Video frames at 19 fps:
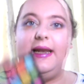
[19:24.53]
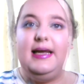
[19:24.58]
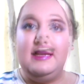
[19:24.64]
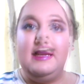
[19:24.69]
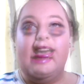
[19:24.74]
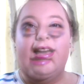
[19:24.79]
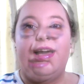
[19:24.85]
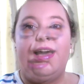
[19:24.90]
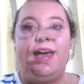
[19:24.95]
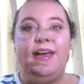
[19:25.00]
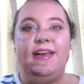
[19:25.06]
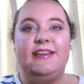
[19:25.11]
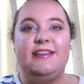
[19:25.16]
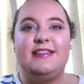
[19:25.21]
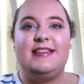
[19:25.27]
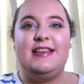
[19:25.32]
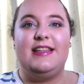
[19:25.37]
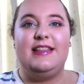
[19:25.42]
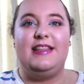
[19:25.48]
palette,
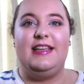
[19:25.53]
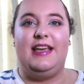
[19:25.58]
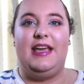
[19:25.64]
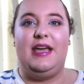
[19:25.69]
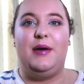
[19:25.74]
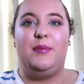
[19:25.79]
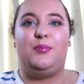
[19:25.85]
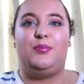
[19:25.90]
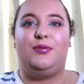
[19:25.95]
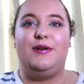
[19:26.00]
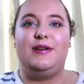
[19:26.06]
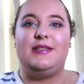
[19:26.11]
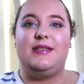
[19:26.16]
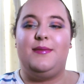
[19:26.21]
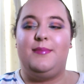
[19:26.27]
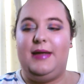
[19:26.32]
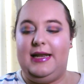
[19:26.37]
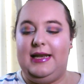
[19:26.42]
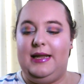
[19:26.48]
and the
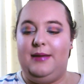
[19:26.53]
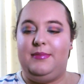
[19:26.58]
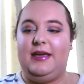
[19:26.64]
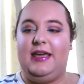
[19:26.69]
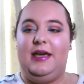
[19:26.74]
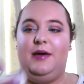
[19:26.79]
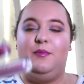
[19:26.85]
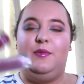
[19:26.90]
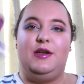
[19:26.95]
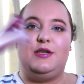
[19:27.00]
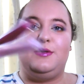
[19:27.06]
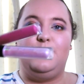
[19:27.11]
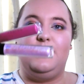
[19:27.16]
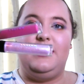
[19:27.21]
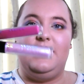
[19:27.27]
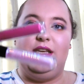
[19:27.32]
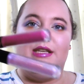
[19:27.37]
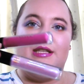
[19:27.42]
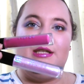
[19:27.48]
Prism lip kit, which
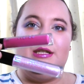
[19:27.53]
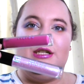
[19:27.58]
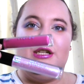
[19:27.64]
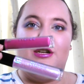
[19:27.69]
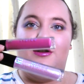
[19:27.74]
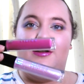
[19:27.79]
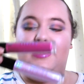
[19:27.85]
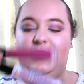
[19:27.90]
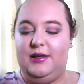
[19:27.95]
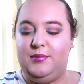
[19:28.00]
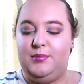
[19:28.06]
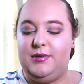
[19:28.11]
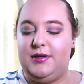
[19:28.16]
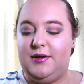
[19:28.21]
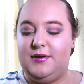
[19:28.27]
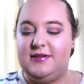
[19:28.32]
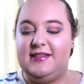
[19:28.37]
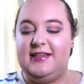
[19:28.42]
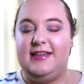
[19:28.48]
were these two little
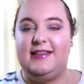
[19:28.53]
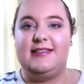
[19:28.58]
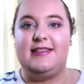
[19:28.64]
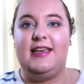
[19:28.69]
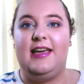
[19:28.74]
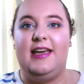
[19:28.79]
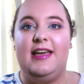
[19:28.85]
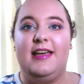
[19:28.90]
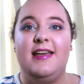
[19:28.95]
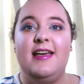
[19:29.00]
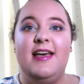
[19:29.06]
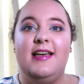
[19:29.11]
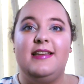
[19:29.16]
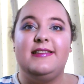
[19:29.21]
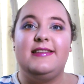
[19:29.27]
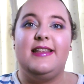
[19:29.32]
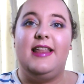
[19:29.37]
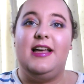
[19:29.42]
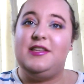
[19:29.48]
beauties here.
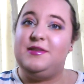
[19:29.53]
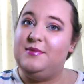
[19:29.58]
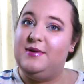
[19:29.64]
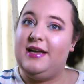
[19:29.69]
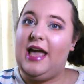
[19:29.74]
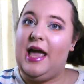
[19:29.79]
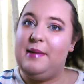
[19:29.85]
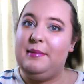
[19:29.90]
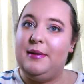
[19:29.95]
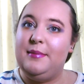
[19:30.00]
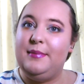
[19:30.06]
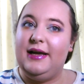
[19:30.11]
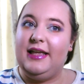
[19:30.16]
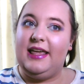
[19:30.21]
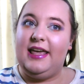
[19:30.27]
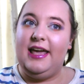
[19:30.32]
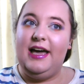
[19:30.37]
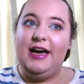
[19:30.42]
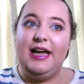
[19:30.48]
So that's what came in my
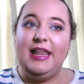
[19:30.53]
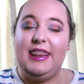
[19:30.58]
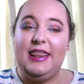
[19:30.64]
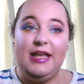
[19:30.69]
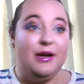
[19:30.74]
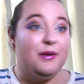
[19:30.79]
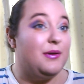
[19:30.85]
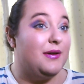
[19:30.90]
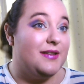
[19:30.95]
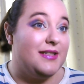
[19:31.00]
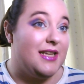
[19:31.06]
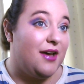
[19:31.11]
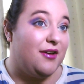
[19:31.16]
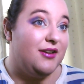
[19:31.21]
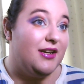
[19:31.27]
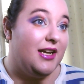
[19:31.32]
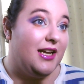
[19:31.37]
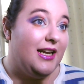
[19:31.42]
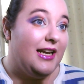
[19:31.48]
kit. I think we
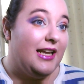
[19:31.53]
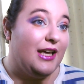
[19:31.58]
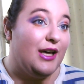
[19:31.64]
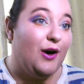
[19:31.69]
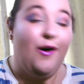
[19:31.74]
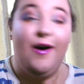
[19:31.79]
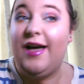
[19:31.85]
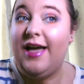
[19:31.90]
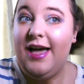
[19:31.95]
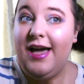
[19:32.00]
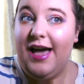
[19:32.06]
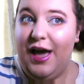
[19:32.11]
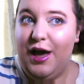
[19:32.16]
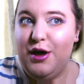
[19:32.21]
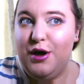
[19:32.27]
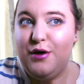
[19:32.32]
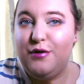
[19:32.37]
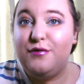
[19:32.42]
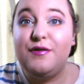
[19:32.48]
definitely got
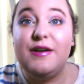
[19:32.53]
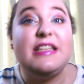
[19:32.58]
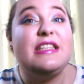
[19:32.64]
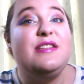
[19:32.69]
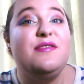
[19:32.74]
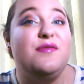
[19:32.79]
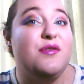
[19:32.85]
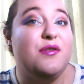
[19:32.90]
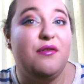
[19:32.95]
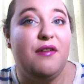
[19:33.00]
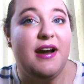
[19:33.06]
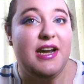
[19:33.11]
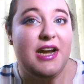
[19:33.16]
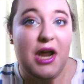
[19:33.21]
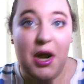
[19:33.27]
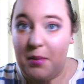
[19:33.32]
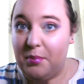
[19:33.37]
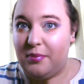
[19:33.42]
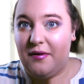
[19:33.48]
a festival
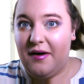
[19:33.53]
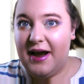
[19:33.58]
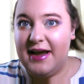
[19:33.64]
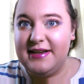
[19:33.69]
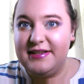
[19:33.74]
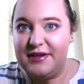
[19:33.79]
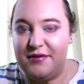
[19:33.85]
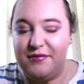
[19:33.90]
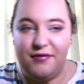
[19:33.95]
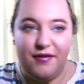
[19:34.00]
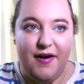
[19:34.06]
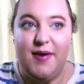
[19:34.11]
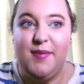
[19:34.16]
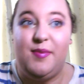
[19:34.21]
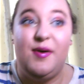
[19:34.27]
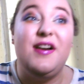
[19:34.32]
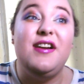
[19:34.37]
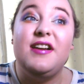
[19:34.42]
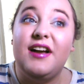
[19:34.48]
ready, bright,
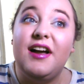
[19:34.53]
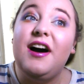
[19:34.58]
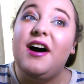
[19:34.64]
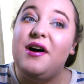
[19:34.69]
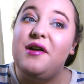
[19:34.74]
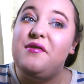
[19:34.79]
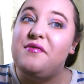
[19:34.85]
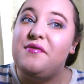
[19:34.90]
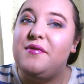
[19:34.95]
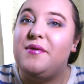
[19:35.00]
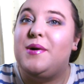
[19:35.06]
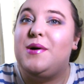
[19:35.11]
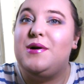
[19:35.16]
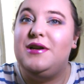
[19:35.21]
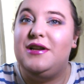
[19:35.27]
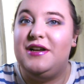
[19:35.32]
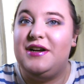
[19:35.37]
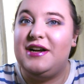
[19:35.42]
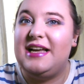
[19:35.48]
vibrant, colourful
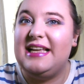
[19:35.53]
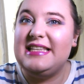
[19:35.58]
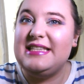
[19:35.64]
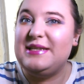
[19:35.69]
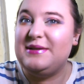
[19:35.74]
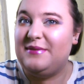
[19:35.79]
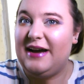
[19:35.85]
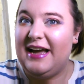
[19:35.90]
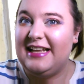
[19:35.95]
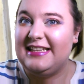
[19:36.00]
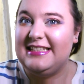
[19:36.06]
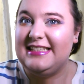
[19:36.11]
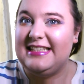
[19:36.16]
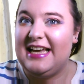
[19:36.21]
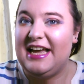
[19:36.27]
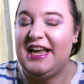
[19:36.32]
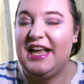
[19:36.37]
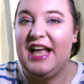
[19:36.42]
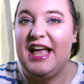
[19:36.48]
look to wear
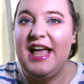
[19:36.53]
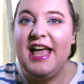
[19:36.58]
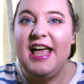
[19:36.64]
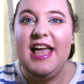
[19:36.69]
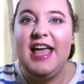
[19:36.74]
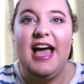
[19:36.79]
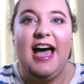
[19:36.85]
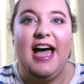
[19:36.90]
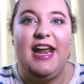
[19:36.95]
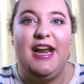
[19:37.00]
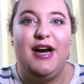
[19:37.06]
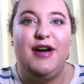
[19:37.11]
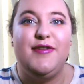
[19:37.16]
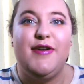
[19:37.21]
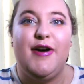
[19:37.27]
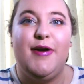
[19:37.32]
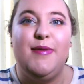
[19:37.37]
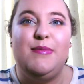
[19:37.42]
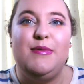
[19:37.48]
today, and
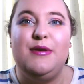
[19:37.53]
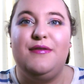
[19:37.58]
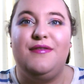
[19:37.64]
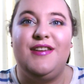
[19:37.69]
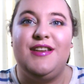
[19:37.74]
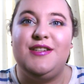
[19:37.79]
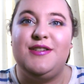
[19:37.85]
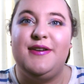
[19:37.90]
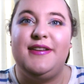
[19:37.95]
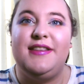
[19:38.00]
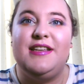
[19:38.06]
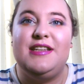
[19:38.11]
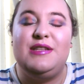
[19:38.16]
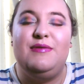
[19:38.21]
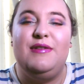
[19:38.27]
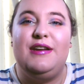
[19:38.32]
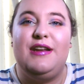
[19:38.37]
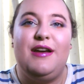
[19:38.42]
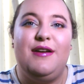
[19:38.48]
I hope you've enjoyed
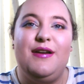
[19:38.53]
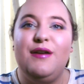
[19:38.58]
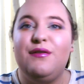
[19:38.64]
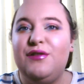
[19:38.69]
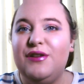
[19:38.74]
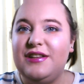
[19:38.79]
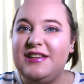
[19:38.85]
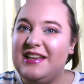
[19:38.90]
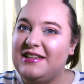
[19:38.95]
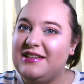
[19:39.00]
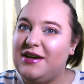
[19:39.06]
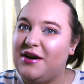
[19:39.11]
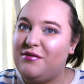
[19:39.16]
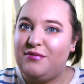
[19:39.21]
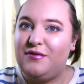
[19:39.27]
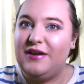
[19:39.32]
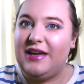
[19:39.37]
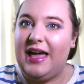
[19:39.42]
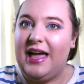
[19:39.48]
this video. If you did,
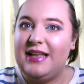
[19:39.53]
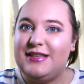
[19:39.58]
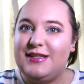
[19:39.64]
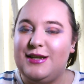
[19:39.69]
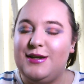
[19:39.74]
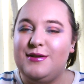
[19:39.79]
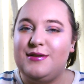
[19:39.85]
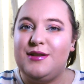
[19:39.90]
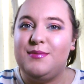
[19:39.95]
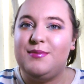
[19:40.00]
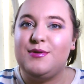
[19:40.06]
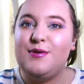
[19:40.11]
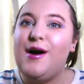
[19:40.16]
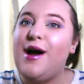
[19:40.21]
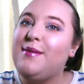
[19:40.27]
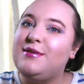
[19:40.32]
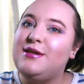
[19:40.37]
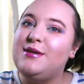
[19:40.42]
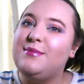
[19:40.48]
don't forget to
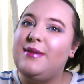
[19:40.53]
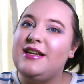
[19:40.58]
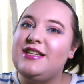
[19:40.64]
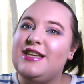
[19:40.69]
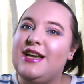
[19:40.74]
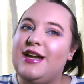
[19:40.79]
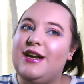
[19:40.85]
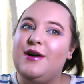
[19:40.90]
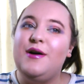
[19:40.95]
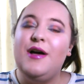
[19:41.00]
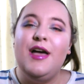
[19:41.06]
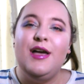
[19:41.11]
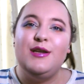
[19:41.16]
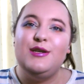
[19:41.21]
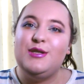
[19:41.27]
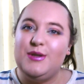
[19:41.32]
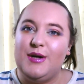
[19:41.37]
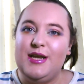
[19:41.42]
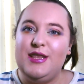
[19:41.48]
subscribe to my channel,
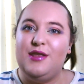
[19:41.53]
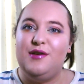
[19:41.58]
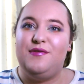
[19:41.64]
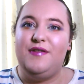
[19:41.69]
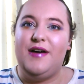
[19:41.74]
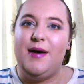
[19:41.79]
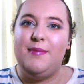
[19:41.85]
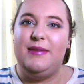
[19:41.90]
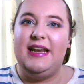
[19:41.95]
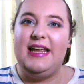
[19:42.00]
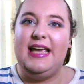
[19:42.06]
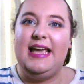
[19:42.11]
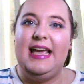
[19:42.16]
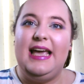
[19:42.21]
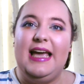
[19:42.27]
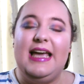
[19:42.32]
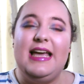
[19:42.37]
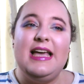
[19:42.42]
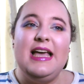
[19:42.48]
join the family
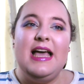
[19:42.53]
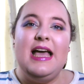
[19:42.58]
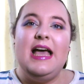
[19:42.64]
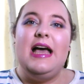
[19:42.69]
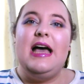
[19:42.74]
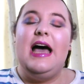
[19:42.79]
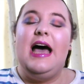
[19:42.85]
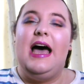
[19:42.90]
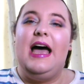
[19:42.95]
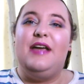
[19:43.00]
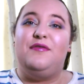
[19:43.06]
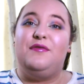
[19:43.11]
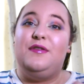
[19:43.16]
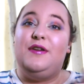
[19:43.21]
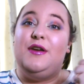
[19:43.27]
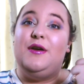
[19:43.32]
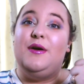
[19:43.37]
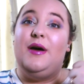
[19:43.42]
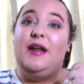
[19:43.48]
here. If
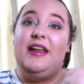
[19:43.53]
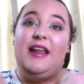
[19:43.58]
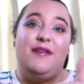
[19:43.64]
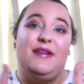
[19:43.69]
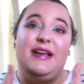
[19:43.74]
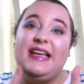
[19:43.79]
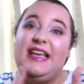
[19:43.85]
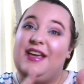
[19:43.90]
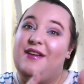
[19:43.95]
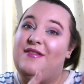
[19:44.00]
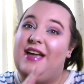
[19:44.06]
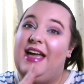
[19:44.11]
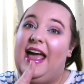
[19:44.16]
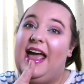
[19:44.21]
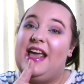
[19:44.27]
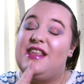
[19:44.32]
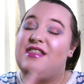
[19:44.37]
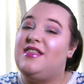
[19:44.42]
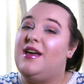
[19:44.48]
you love it, give it
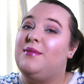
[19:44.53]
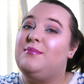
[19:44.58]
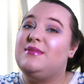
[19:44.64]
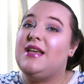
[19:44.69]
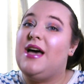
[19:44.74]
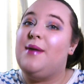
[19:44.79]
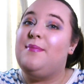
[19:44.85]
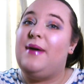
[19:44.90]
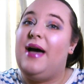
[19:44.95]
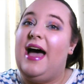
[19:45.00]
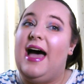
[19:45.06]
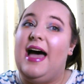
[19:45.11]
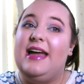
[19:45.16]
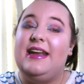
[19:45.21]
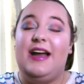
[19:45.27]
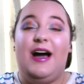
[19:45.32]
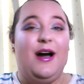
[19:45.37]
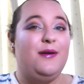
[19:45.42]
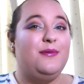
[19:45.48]
a thumbs up,
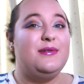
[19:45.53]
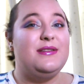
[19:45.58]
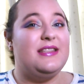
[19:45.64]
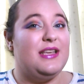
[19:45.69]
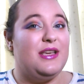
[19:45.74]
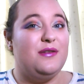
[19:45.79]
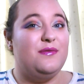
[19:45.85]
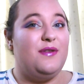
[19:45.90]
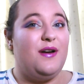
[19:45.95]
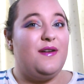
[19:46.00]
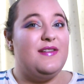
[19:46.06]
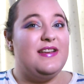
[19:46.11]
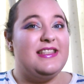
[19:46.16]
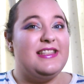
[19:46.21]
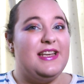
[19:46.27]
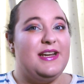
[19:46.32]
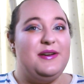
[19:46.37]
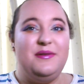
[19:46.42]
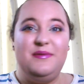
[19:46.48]
and I will see you very
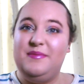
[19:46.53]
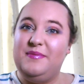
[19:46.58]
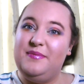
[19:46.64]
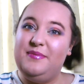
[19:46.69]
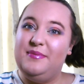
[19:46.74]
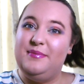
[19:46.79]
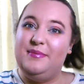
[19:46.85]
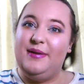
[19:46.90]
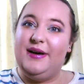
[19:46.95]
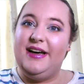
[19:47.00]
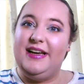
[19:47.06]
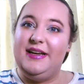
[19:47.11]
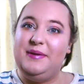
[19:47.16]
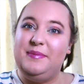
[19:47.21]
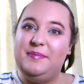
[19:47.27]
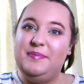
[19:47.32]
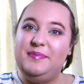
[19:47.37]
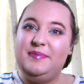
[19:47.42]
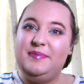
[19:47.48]
soon. Bye.